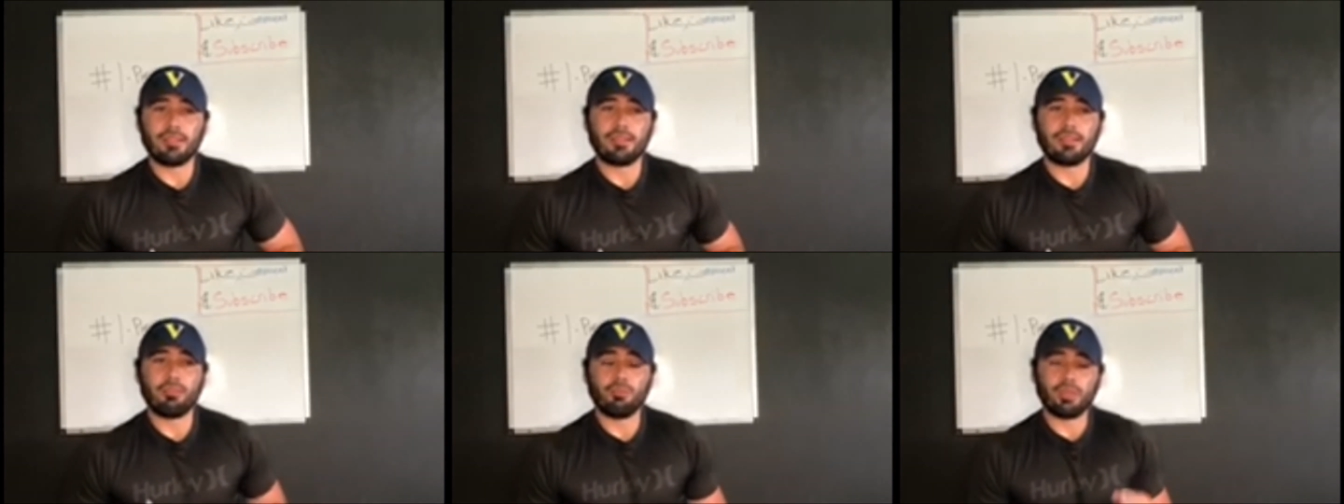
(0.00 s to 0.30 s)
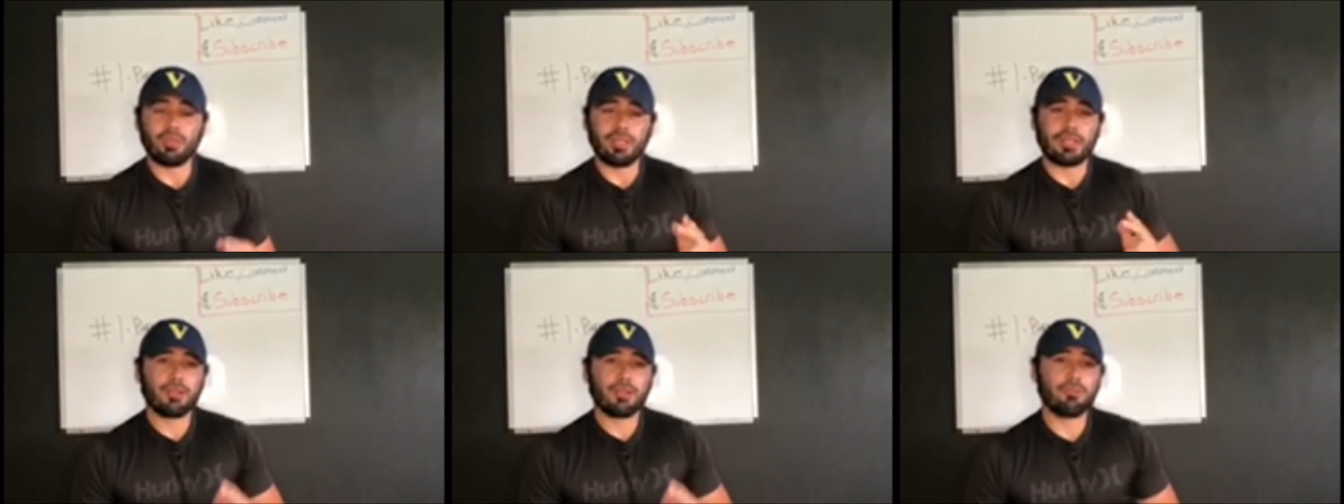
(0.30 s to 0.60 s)
Whether
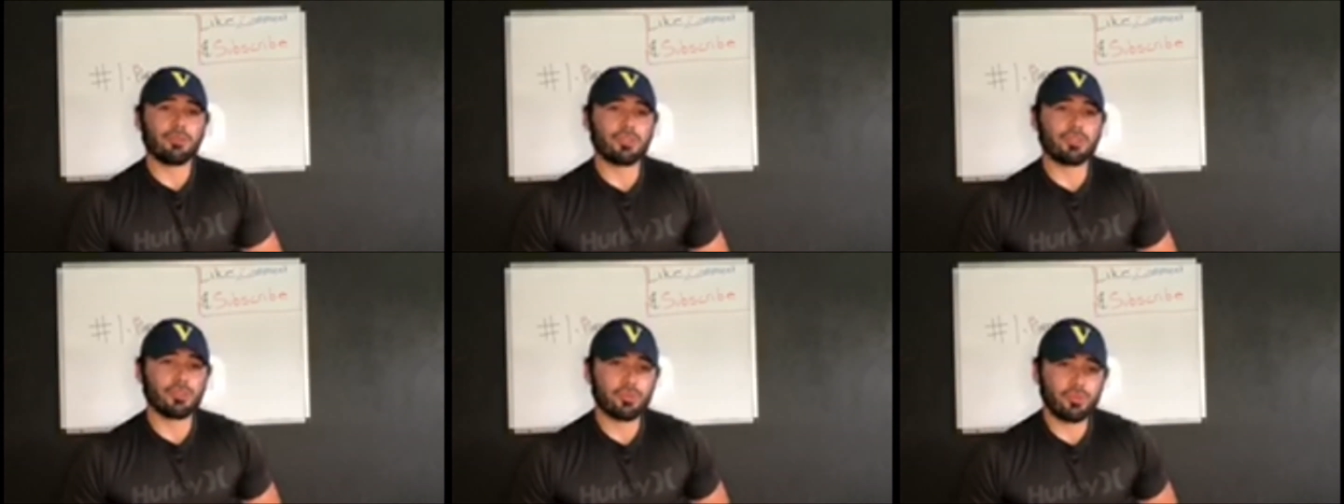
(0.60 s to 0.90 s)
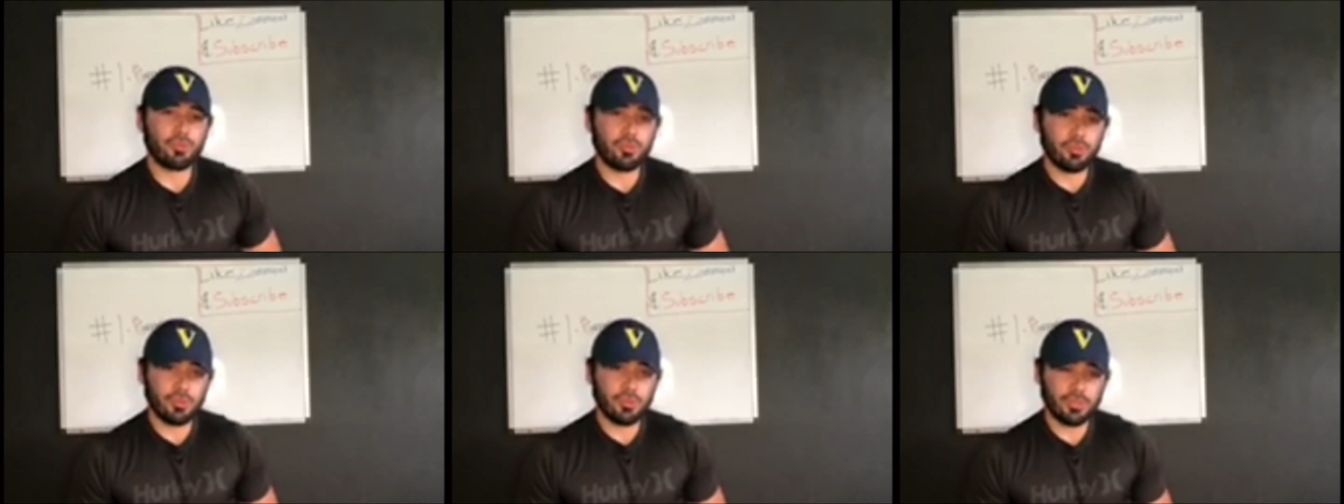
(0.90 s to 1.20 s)
it come with
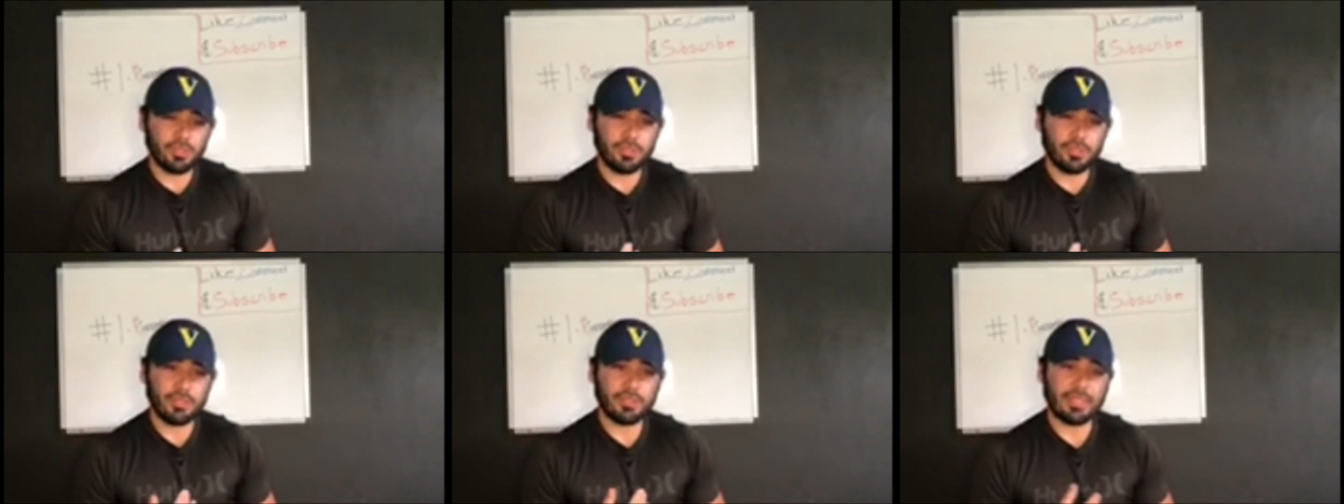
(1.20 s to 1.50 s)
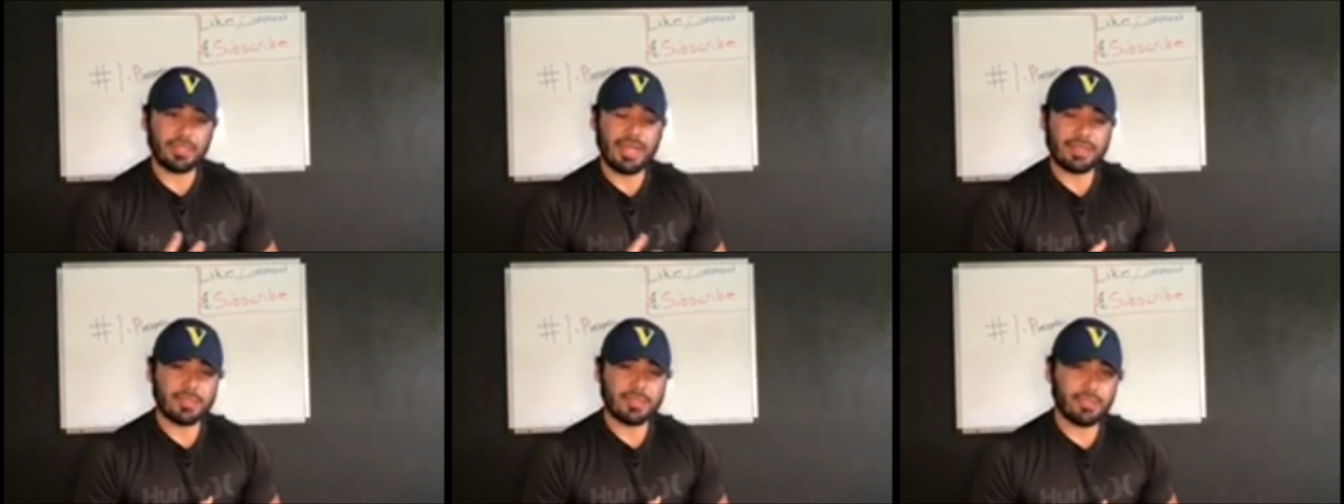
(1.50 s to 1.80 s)
school
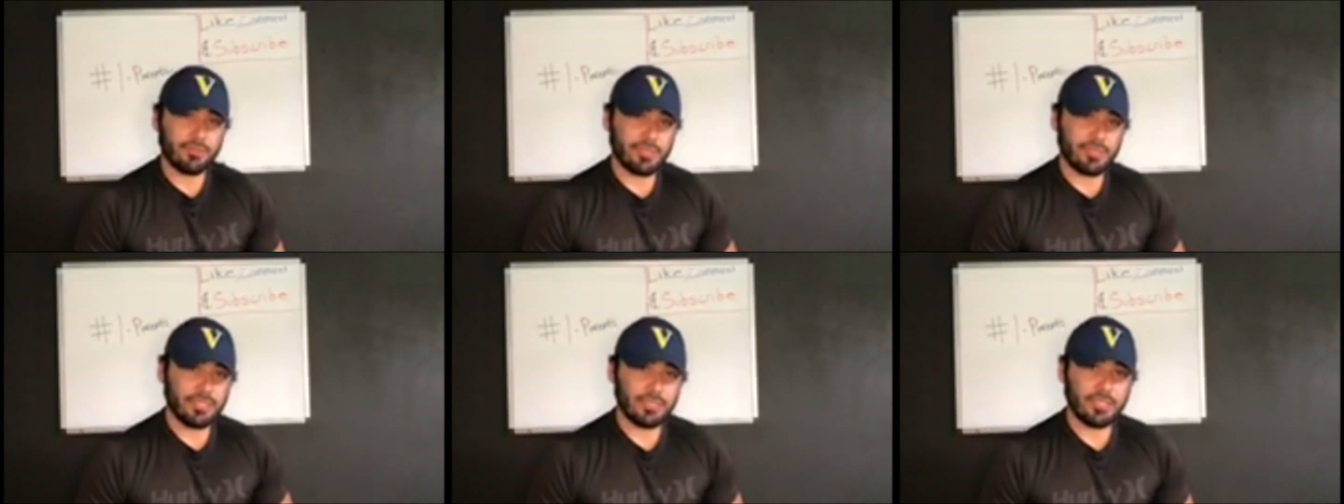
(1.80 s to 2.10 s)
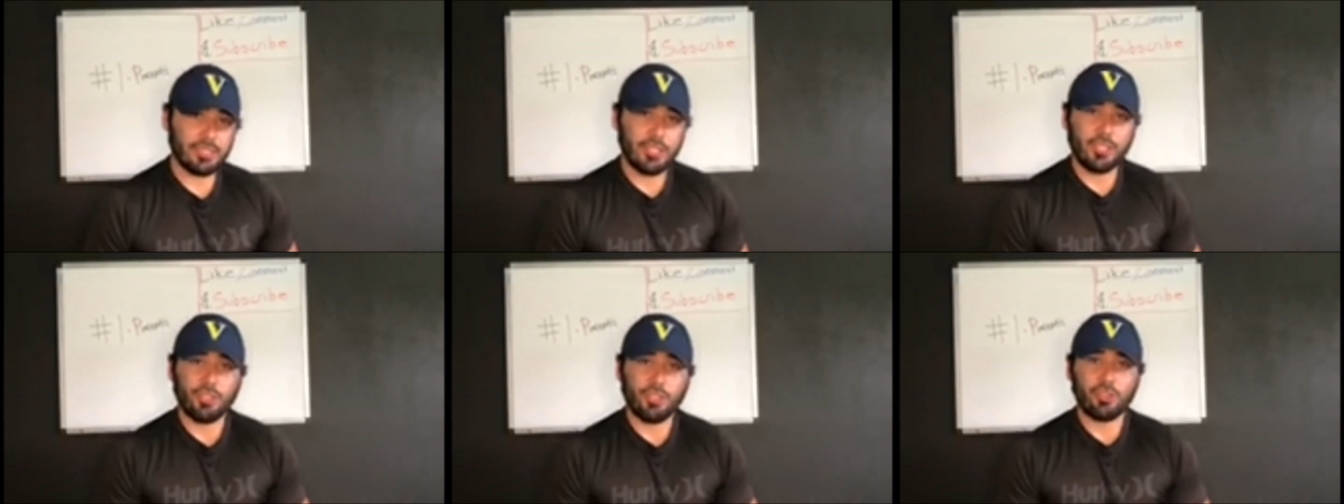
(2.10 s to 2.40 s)
activities
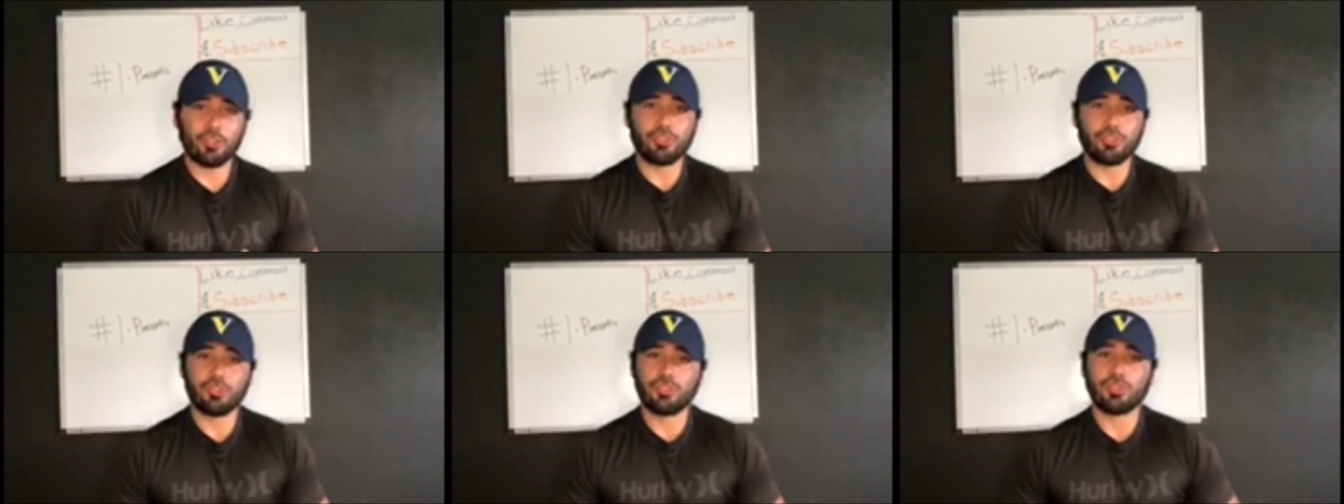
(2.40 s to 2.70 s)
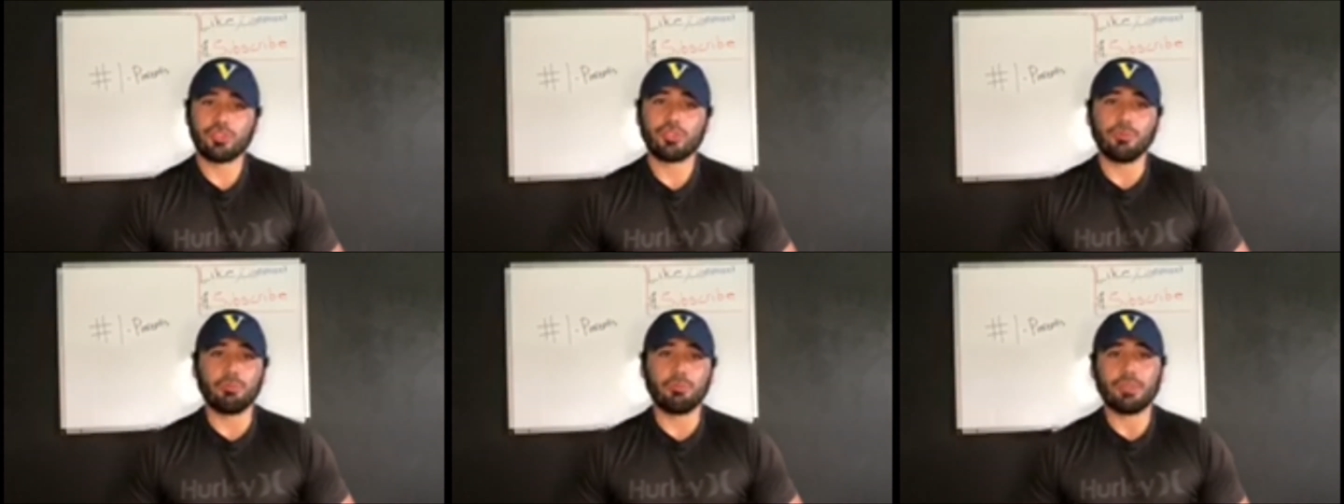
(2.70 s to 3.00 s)
or
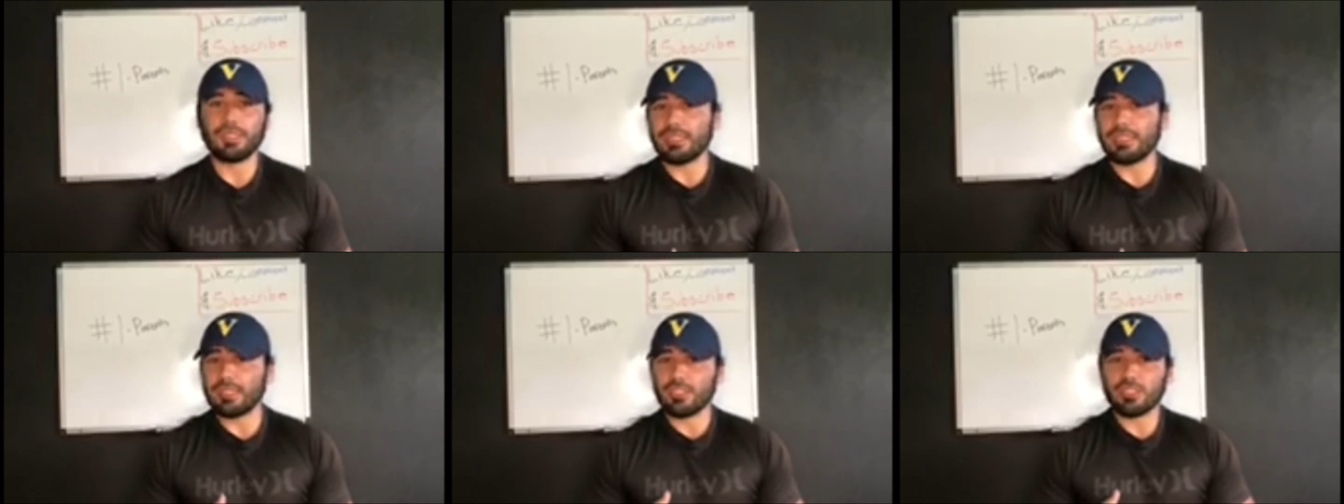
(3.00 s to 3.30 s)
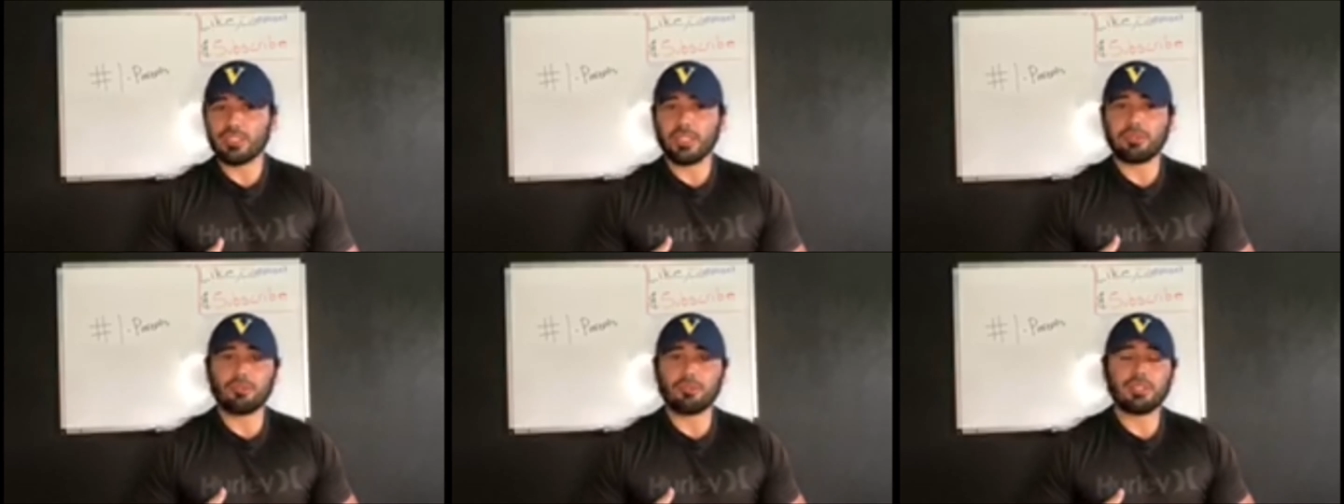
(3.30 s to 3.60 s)
just money in general,